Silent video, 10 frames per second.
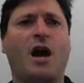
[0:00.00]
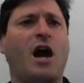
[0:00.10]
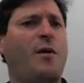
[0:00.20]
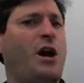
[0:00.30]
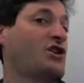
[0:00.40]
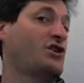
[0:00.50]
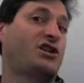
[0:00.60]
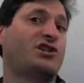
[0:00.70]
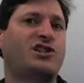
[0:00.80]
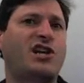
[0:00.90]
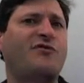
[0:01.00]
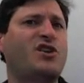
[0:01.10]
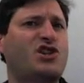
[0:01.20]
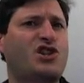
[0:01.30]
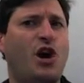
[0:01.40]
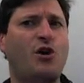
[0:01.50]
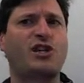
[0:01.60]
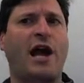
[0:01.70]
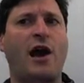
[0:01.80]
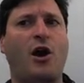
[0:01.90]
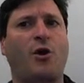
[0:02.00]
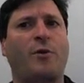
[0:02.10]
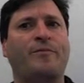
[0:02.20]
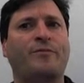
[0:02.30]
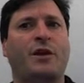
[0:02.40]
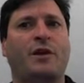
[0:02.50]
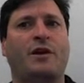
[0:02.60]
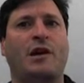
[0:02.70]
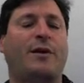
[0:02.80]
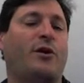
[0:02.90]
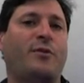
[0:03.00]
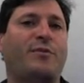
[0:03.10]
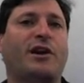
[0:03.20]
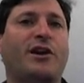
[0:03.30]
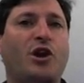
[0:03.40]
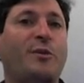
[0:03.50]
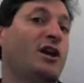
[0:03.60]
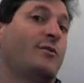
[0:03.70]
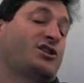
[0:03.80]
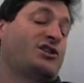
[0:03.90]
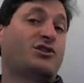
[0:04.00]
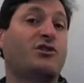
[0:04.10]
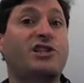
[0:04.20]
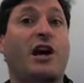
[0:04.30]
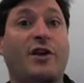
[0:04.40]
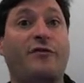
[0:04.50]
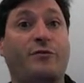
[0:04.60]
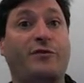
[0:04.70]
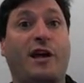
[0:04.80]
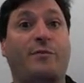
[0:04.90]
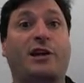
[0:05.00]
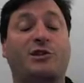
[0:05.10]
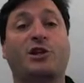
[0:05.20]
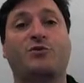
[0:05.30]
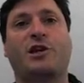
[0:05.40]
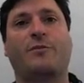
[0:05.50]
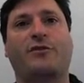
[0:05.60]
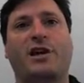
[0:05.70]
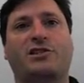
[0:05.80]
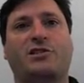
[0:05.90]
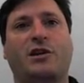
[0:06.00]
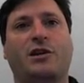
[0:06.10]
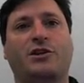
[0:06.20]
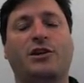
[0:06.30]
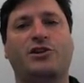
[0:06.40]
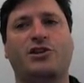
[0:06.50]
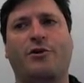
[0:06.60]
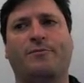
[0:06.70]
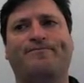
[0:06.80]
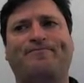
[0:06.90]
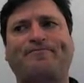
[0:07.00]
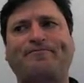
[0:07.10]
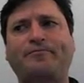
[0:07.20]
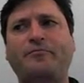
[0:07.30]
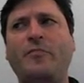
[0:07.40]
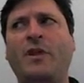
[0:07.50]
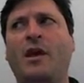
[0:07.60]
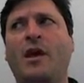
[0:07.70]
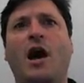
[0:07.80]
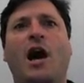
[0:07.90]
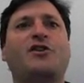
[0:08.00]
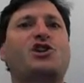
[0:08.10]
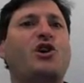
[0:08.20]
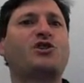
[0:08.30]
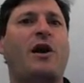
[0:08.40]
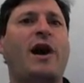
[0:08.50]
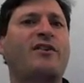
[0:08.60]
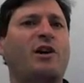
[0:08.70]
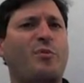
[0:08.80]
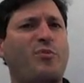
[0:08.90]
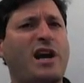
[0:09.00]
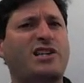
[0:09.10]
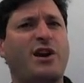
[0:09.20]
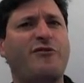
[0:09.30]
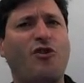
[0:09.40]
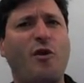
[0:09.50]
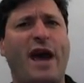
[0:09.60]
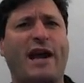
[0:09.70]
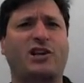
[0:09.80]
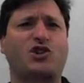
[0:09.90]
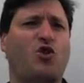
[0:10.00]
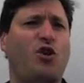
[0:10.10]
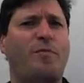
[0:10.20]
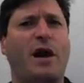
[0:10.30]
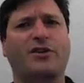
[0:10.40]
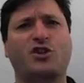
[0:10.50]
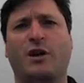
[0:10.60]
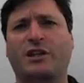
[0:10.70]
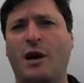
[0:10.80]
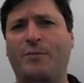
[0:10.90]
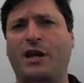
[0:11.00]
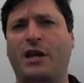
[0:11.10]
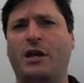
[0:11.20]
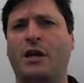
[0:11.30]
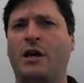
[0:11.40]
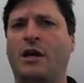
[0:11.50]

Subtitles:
Also, just as an aside, this shows how, I don't want to pick on Adobe here, but just turns out we've had a bad experience with them for the last year or so. This shows how having a proprietary format controlled by this one company